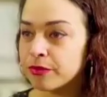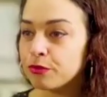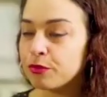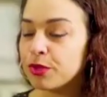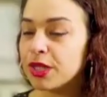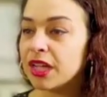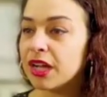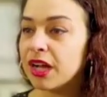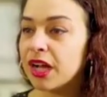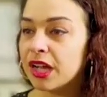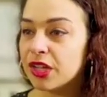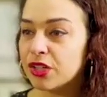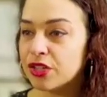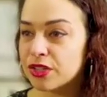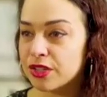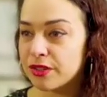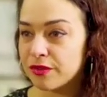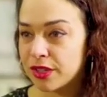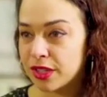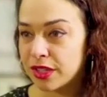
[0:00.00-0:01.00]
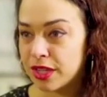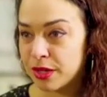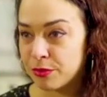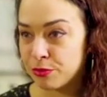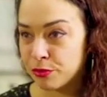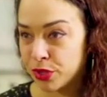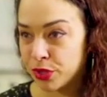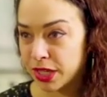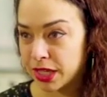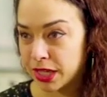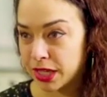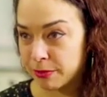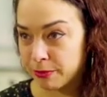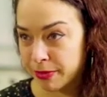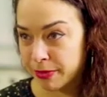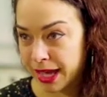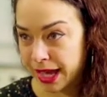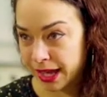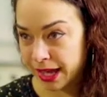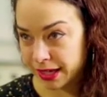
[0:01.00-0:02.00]
being conscious of it and bringing it
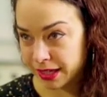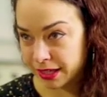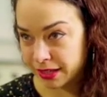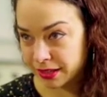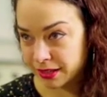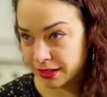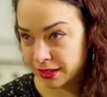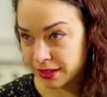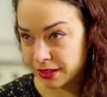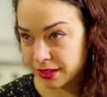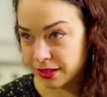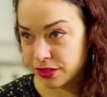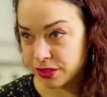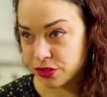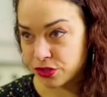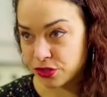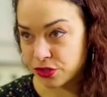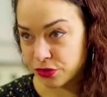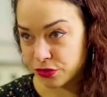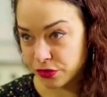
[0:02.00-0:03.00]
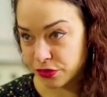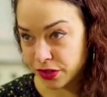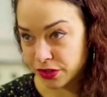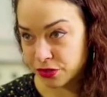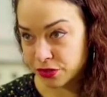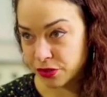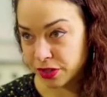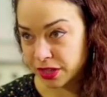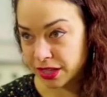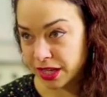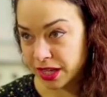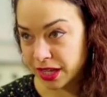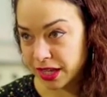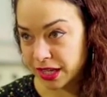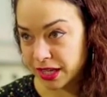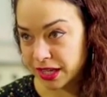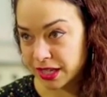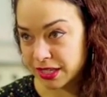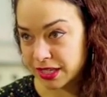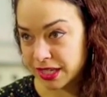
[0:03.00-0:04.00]
back to fostering the eye
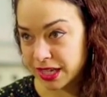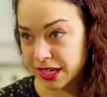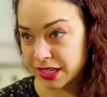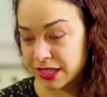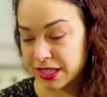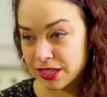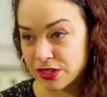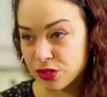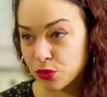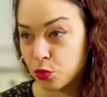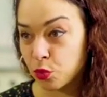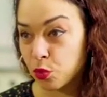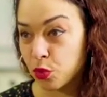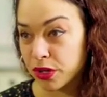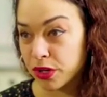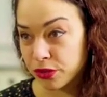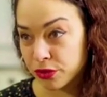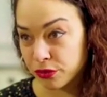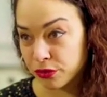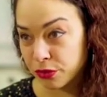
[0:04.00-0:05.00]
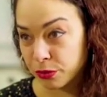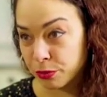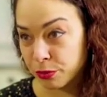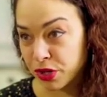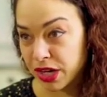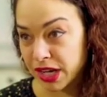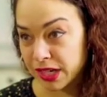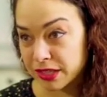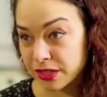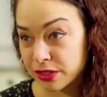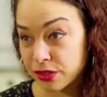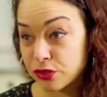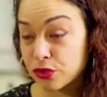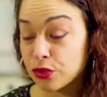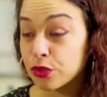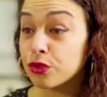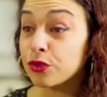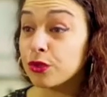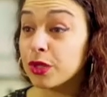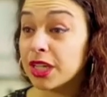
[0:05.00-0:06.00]
contact is a wonderful practice,
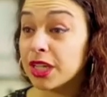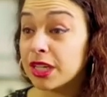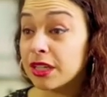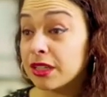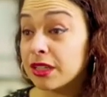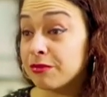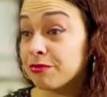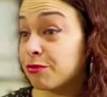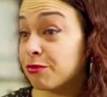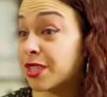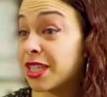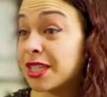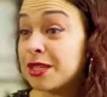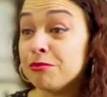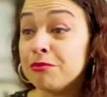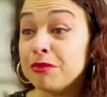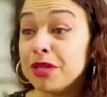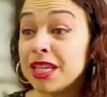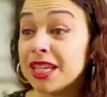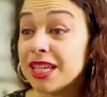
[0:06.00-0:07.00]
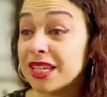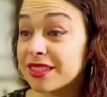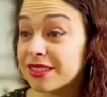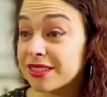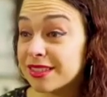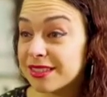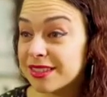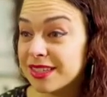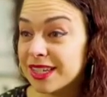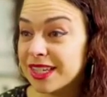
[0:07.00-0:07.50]
or doing it in team meetings,